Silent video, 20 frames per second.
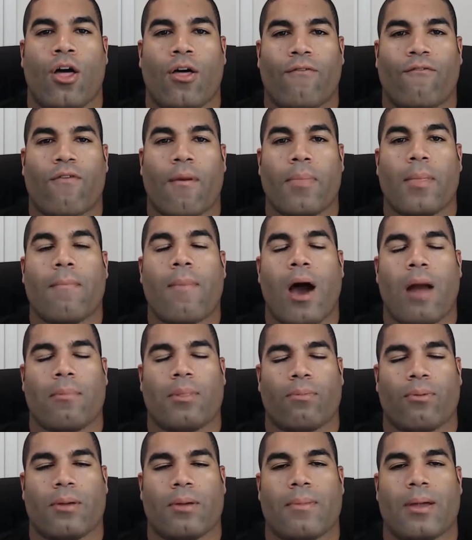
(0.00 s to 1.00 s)
From the Bottom of
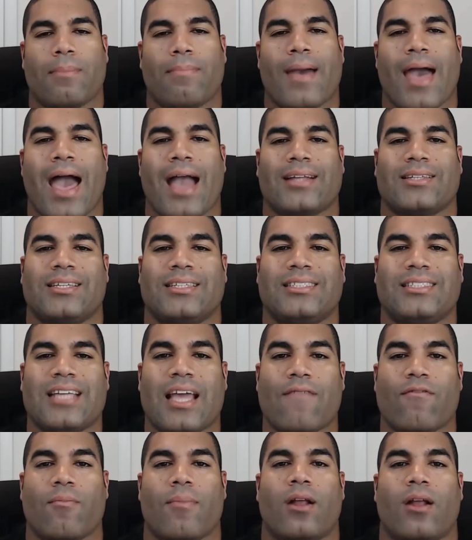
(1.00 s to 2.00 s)
the Pre-Med Pack to
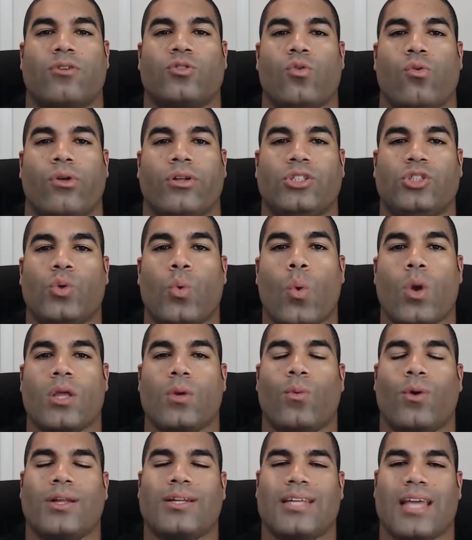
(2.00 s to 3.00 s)
Stanford Medical School in
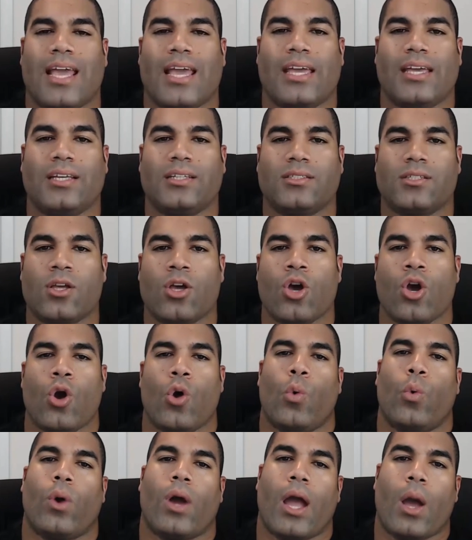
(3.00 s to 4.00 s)
21 Days,
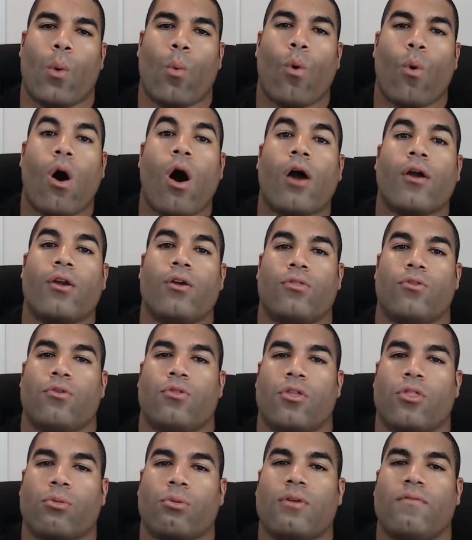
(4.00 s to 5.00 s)
where I walk you through the
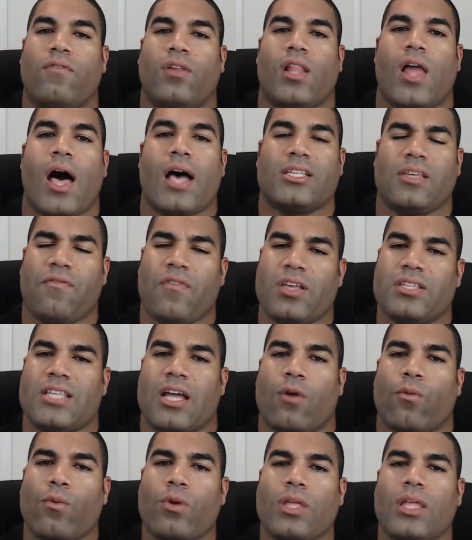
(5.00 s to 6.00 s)
three philosophies
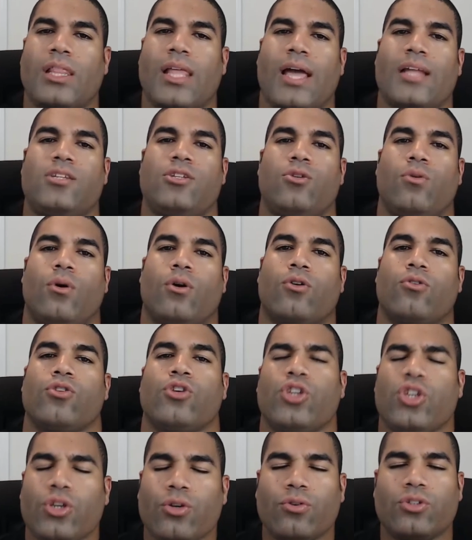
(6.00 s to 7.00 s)
that really led to a
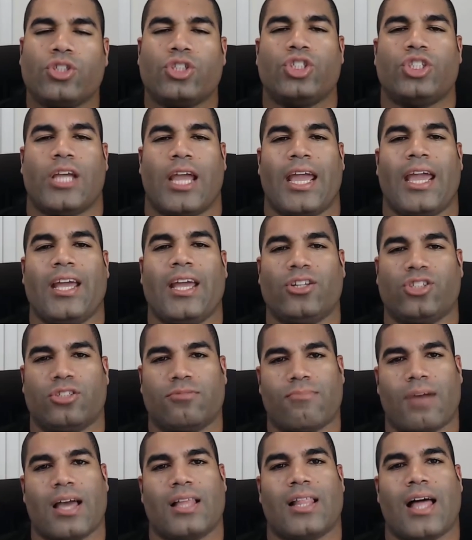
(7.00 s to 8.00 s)
huge change in
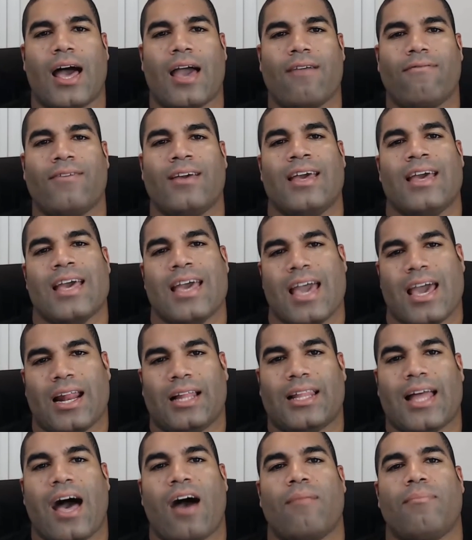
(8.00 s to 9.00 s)
my life and
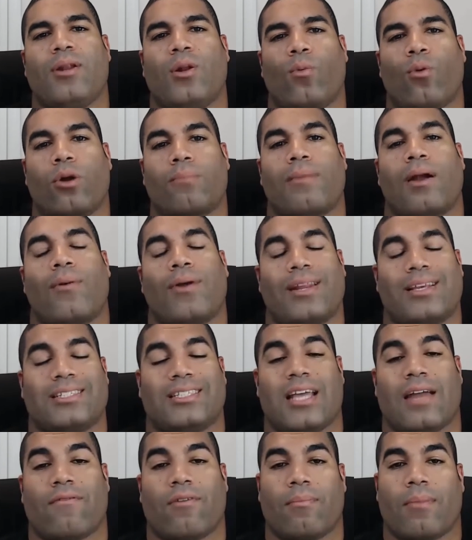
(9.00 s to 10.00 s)
allowed me to work my way to
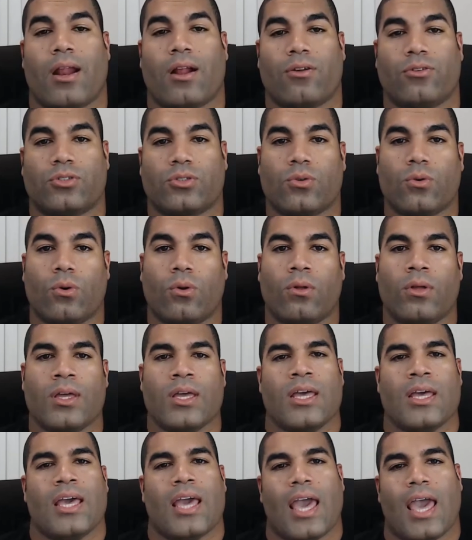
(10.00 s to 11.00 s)
Stanford Medical School.
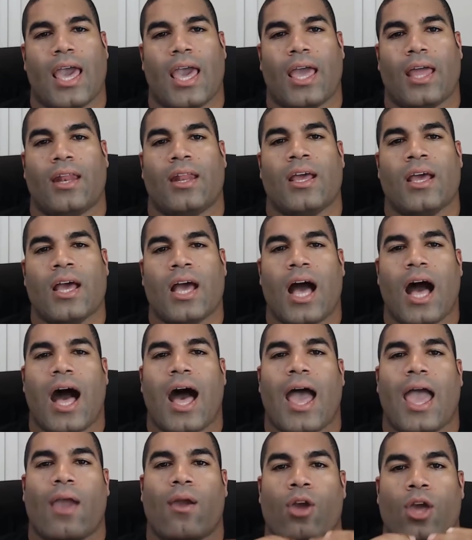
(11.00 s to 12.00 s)
And
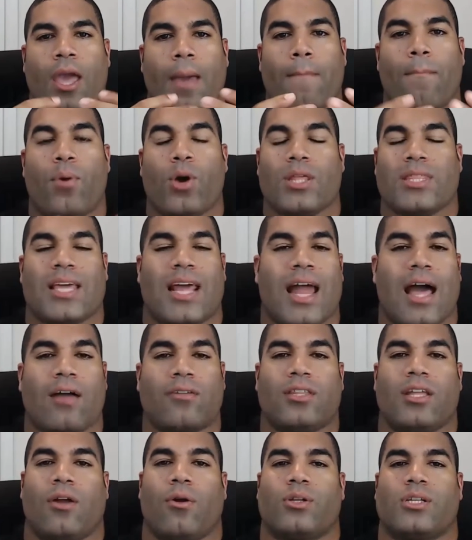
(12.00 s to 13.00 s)
I am putting that
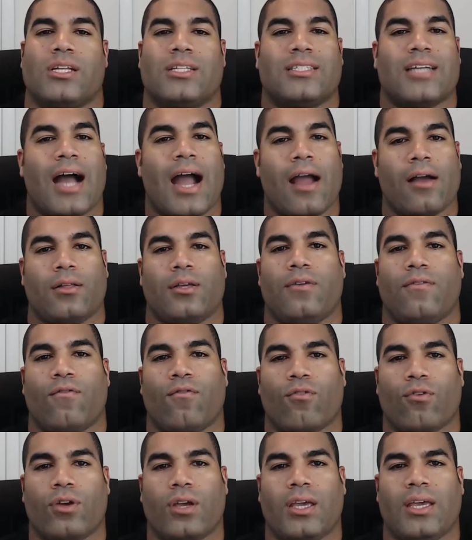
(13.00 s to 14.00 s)
out there. It's entirely
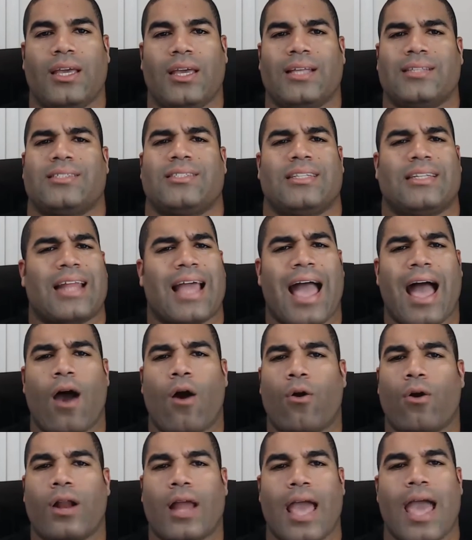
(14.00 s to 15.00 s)
free. It's an
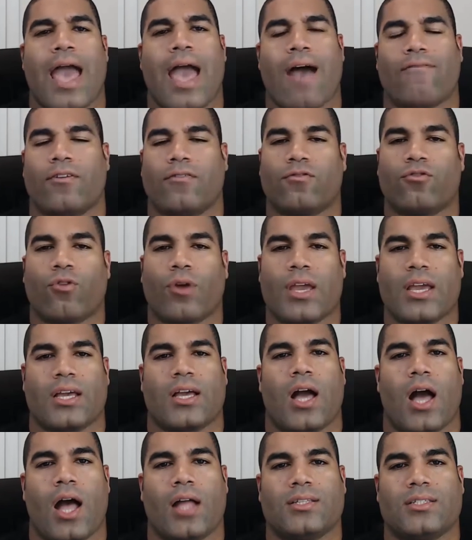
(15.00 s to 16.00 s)
hour and a half of great
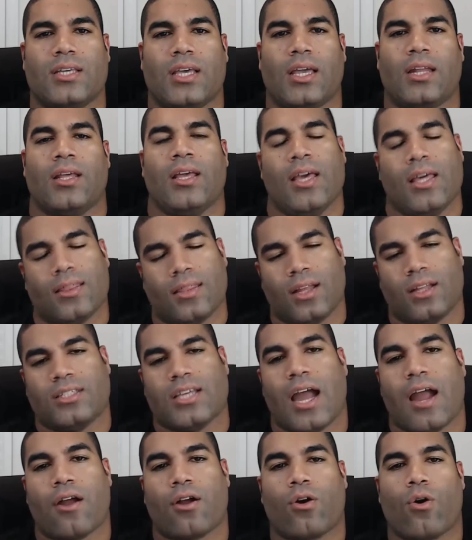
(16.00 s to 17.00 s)
content. The
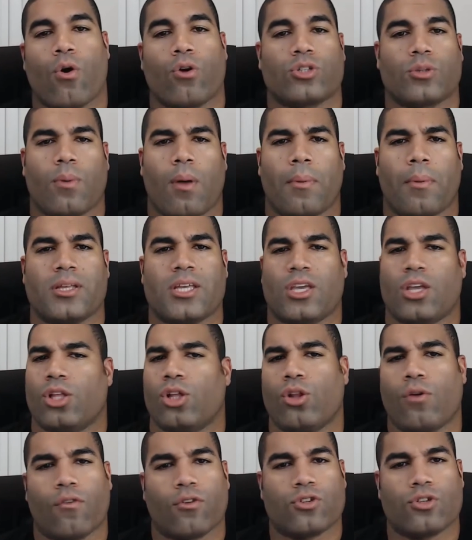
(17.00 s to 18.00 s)
entire course will probably take you a
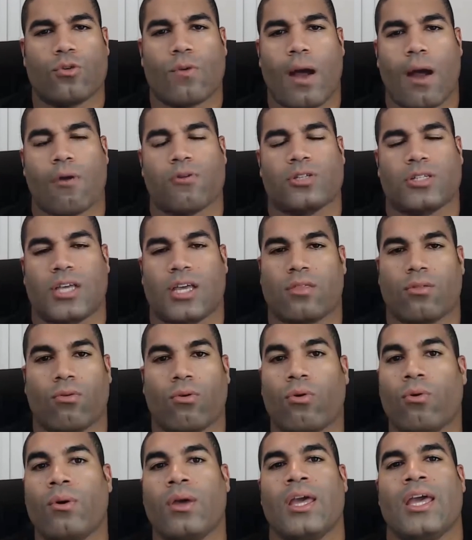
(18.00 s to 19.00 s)
little over 2 hours to get
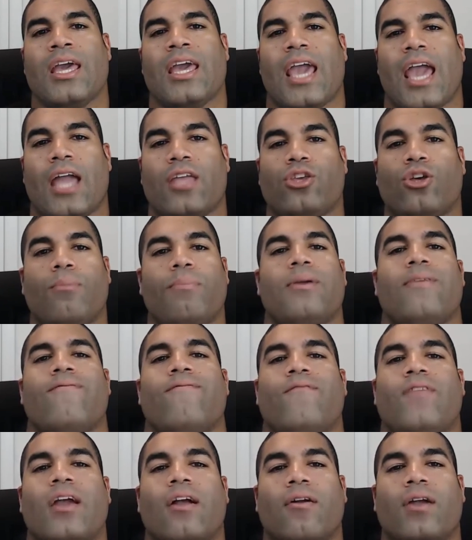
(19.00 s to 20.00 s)
through, and you'll be
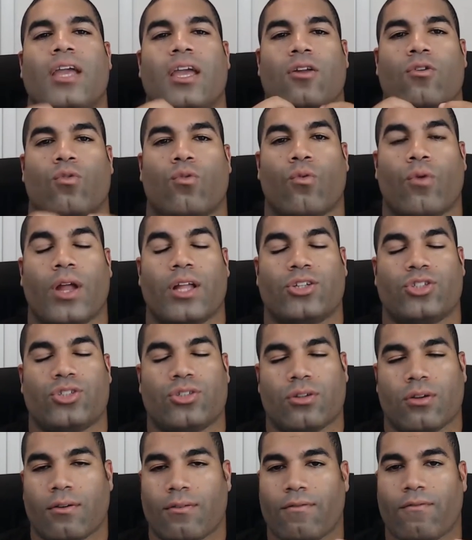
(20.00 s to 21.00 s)
very enriched
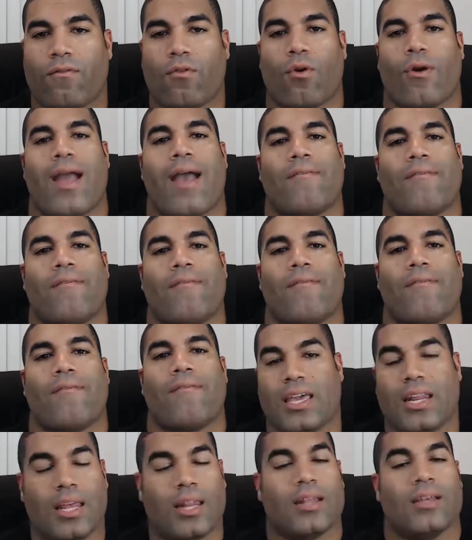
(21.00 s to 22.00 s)
for having
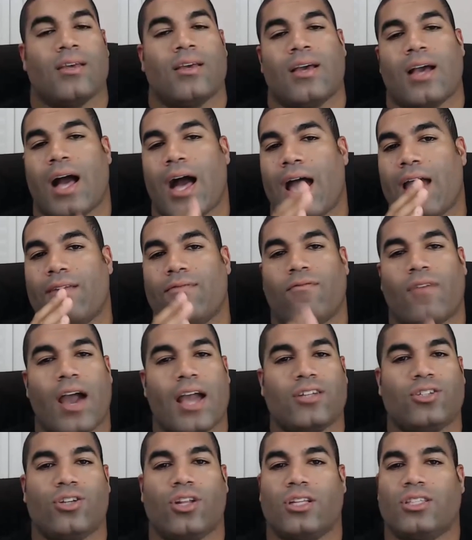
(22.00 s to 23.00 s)
taken it. I
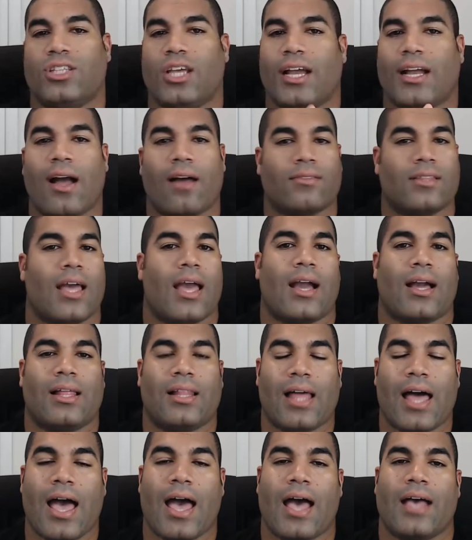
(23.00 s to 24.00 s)
invite you to check out that
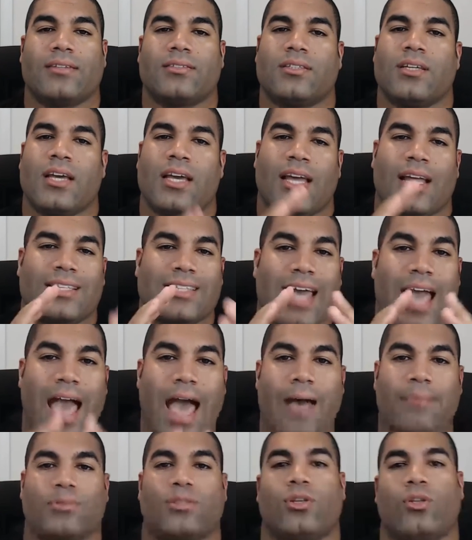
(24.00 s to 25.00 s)
class. It's
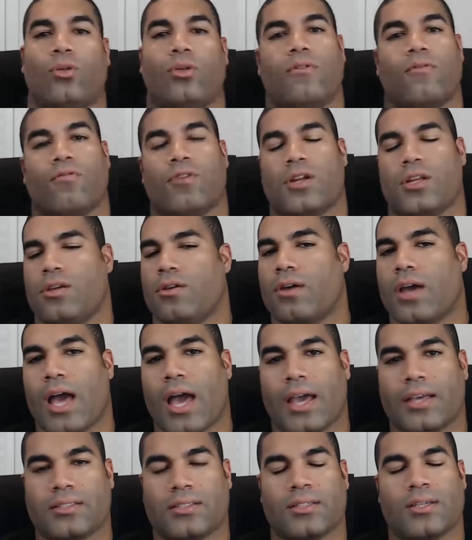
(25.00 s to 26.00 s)
absolutely free to you
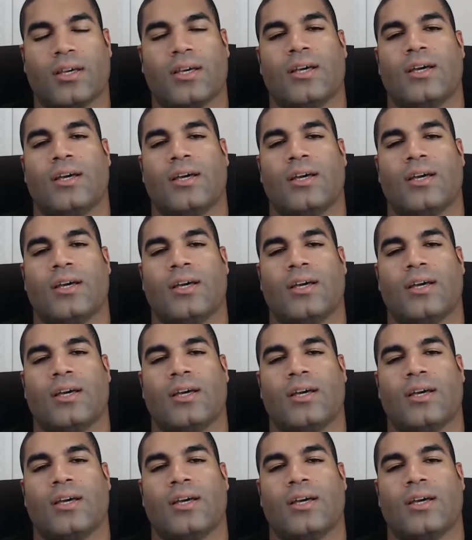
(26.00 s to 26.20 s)
guys.